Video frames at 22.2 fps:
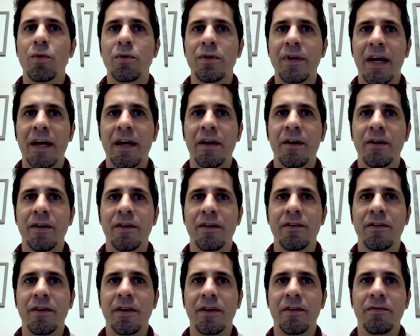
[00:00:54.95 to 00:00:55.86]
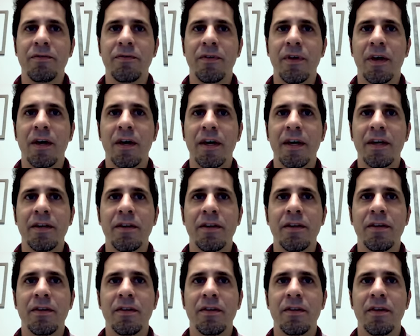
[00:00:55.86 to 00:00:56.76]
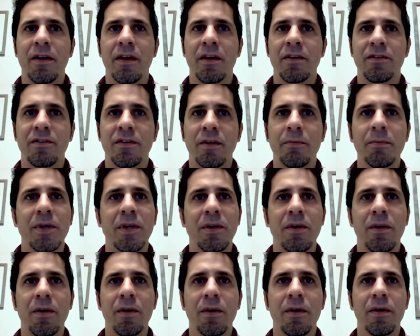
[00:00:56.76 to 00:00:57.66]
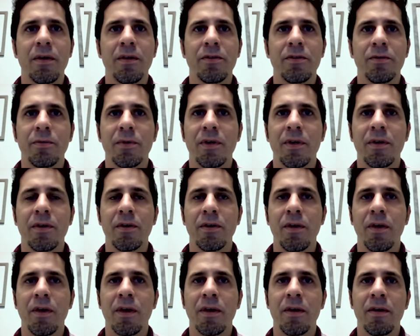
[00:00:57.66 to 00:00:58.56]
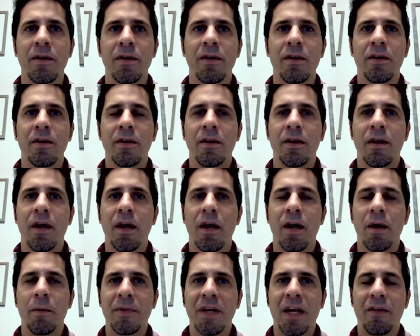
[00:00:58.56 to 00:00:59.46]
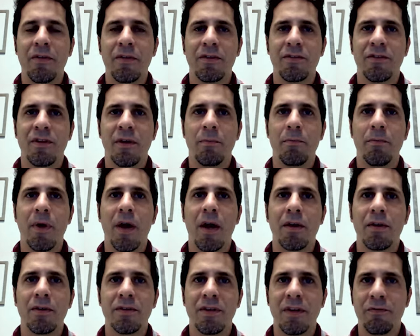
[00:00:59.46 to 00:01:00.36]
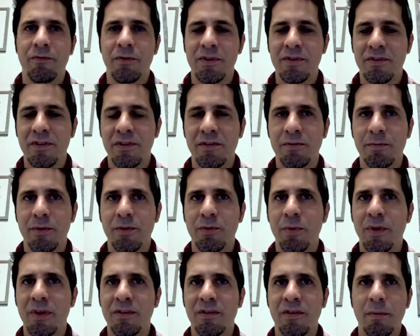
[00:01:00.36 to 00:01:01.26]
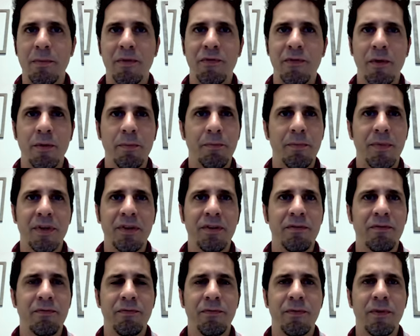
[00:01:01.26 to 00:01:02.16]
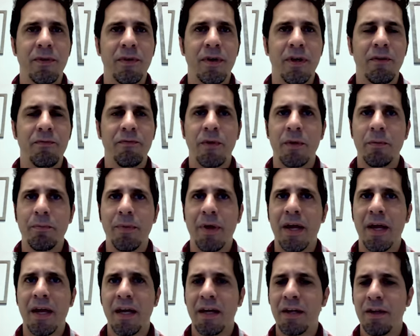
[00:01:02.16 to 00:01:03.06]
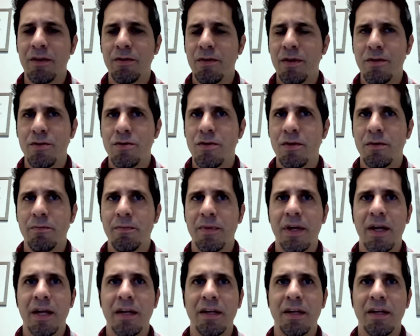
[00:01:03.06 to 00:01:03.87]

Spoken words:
down until you find a CBR 300R. Now there's some model differences between some of them, but for a foot peg it shouldn't be any